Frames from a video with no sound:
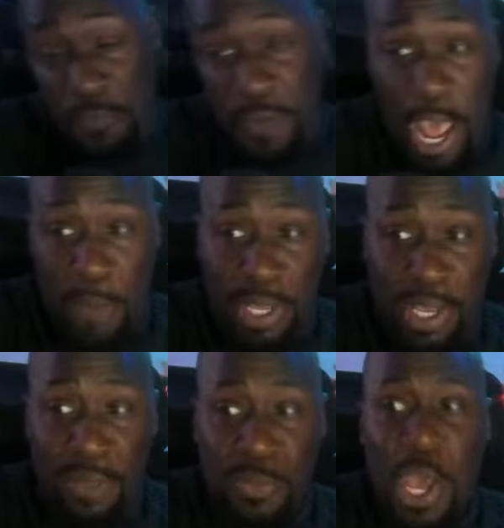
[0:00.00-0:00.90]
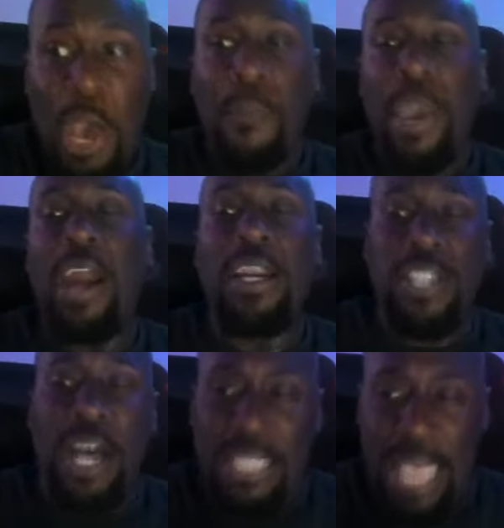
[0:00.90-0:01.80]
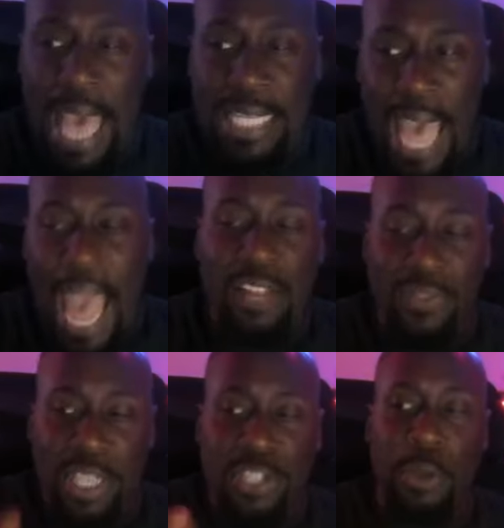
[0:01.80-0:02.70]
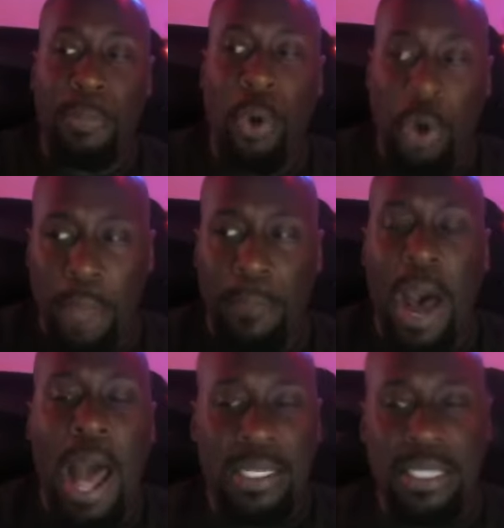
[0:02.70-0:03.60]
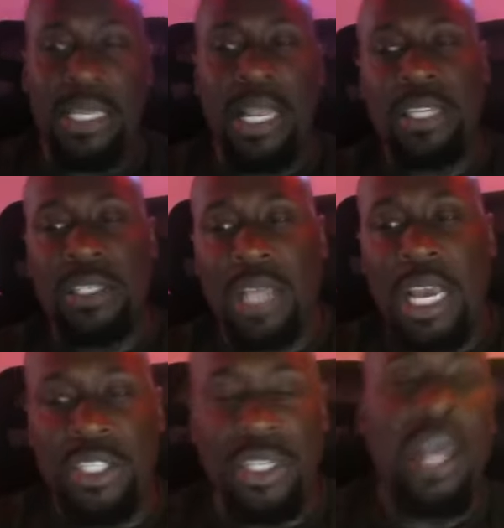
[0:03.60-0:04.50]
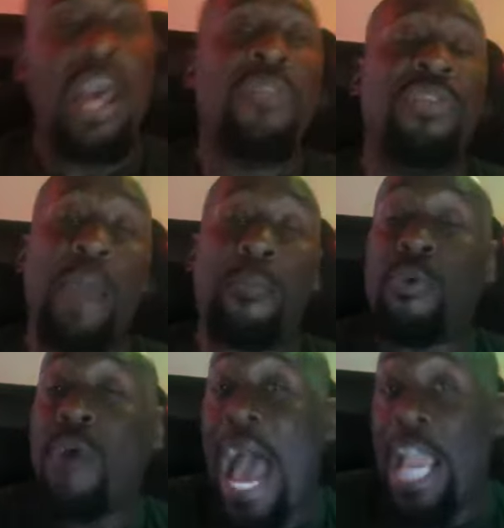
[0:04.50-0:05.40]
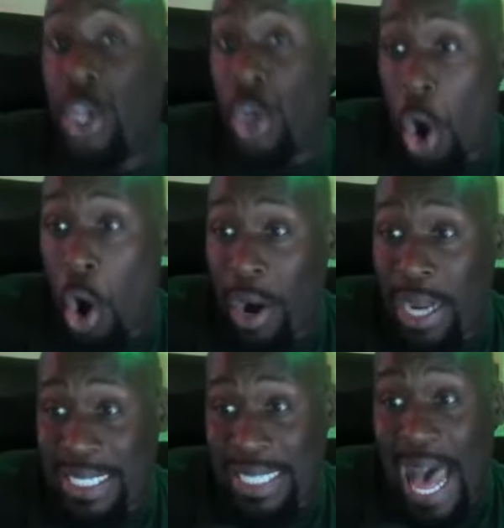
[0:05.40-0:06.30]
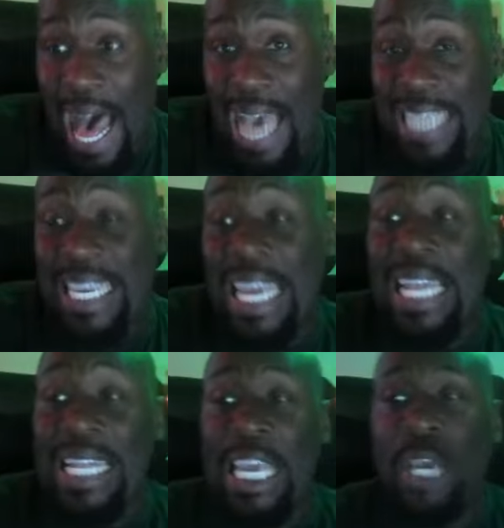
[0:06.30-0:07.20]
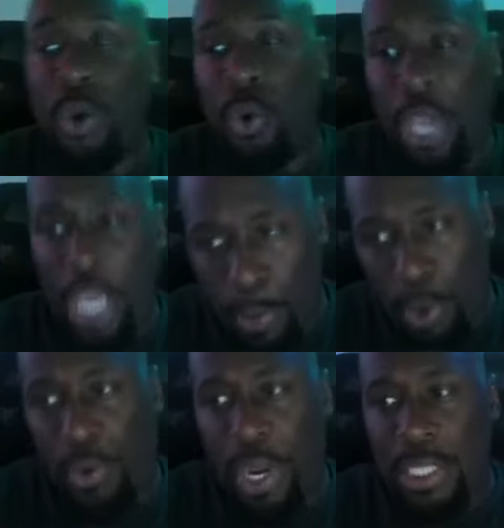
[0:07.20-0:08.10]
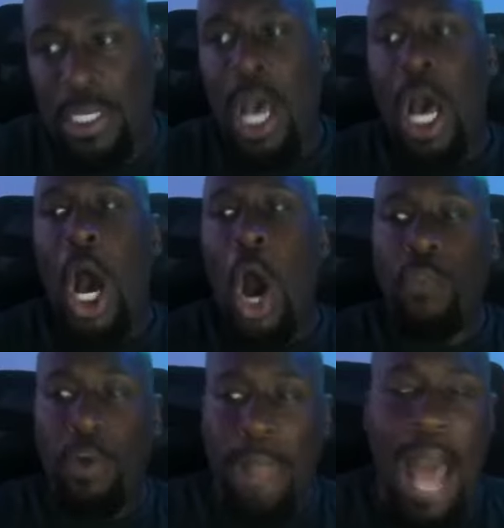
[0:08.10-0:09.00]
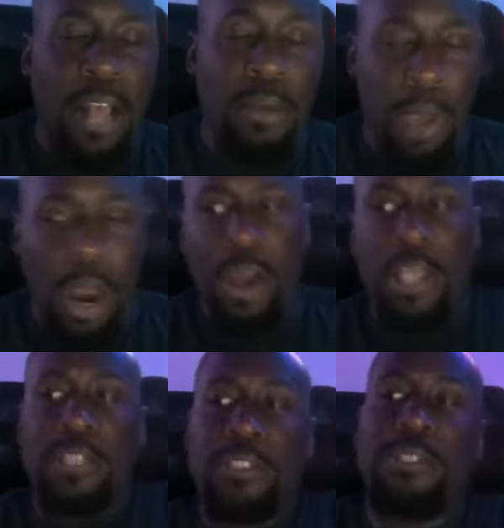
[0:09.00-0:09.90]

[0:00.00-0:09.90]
family. Merrick Johnson has actively supported policies and legislation that prioritize illegal immigrants over black Americans.